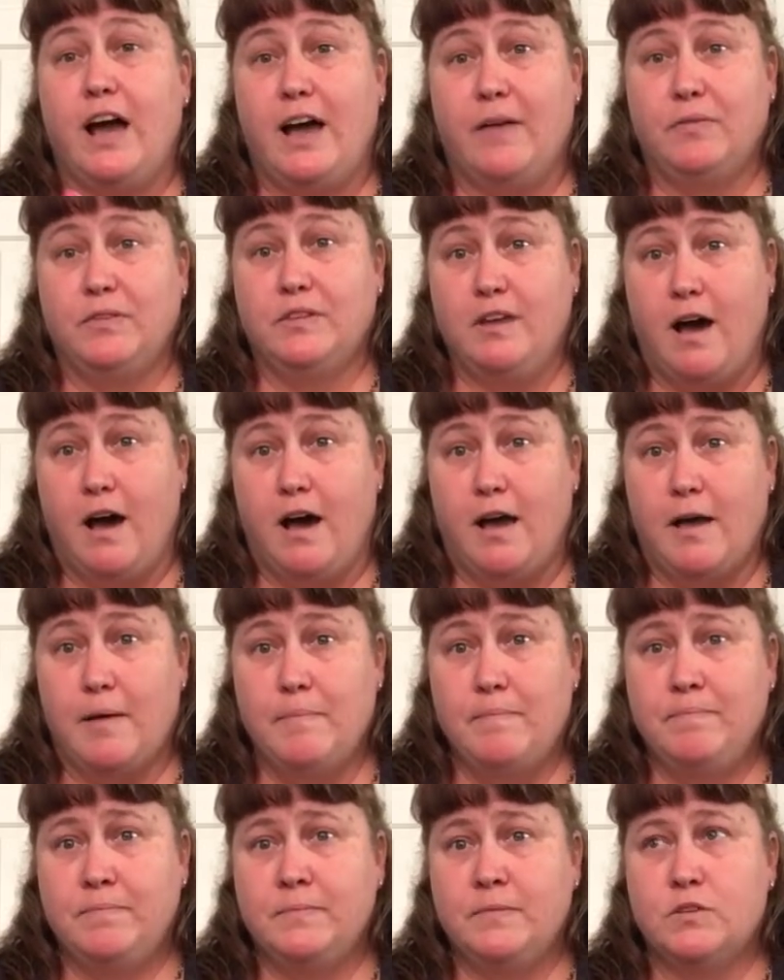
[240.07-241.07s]
at the
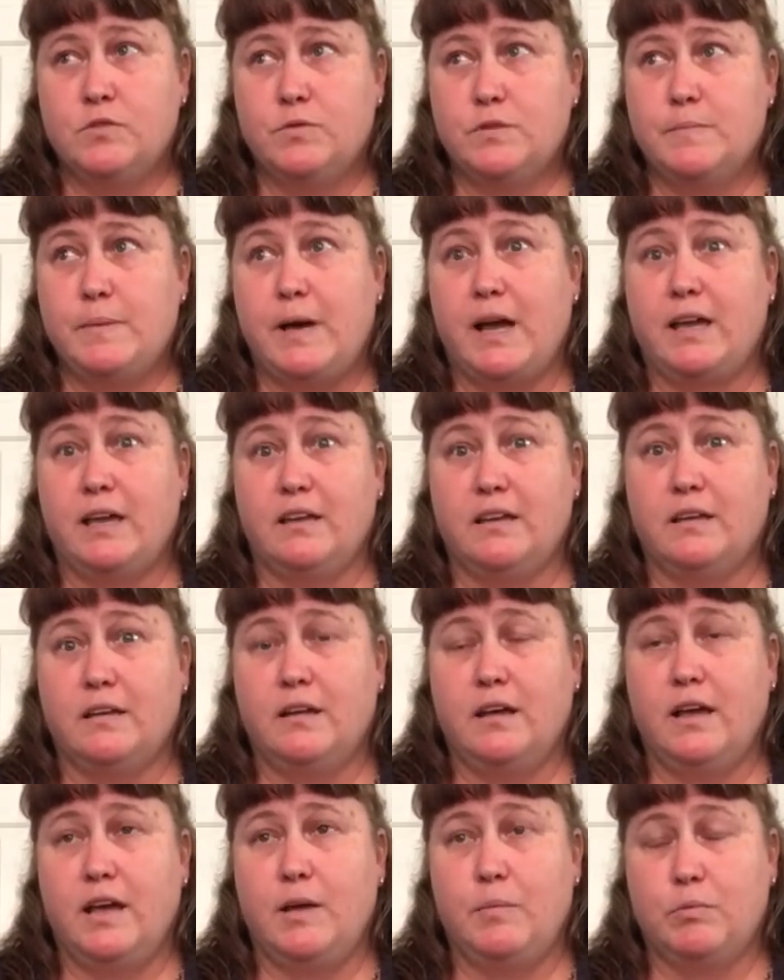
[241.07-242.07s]
time. This was back in
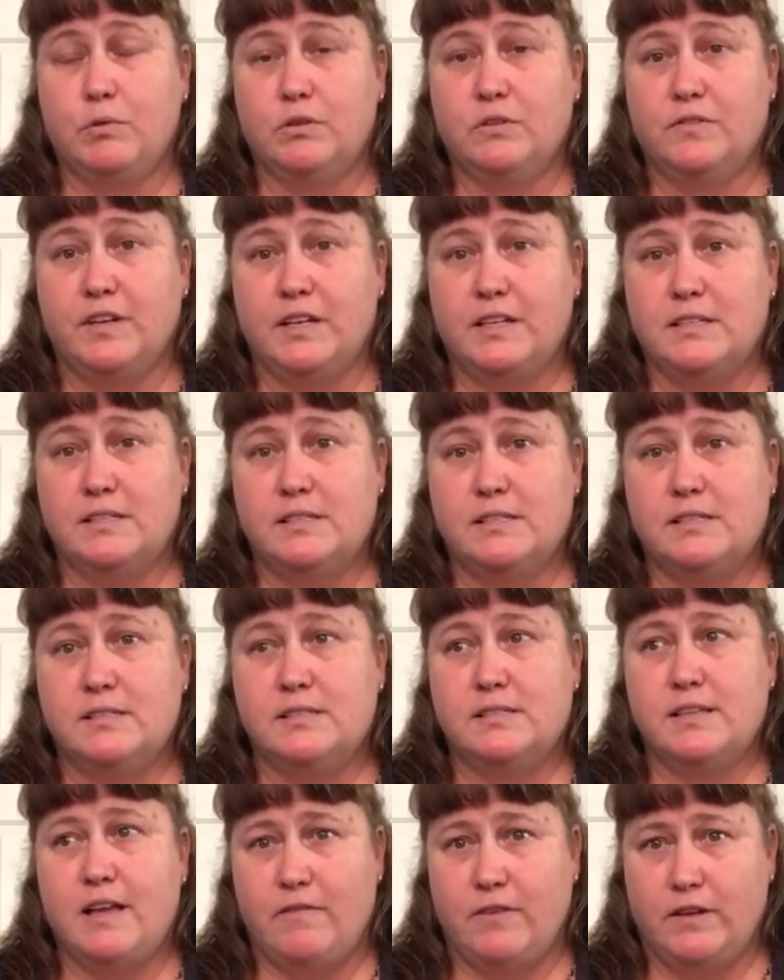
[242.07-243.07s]
April of
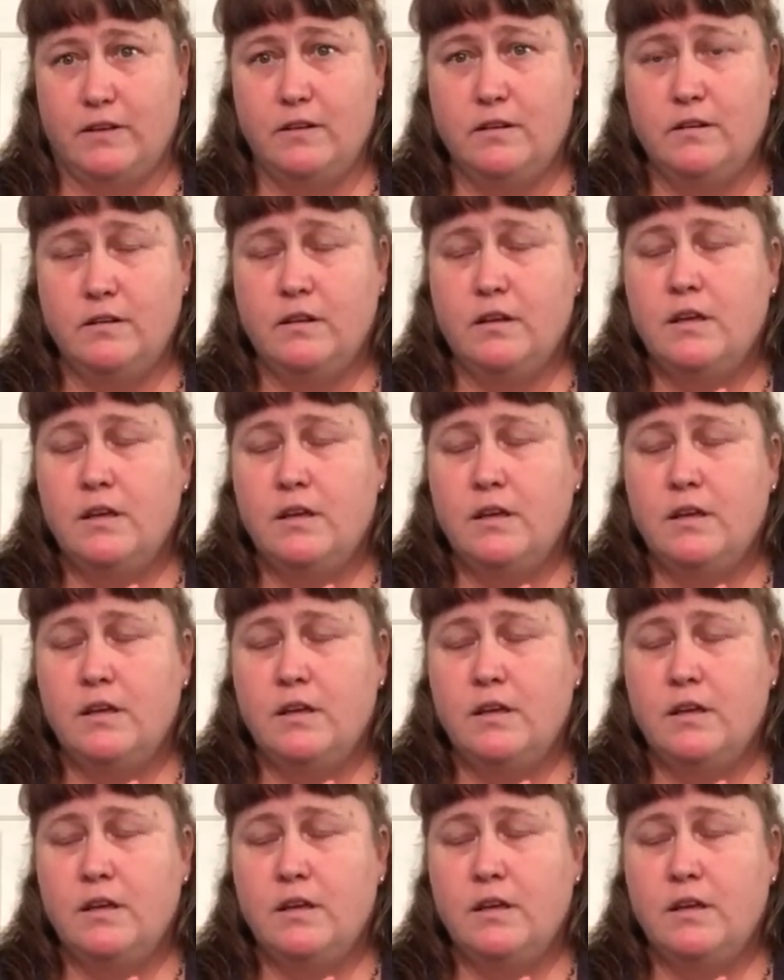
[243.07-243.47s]
97.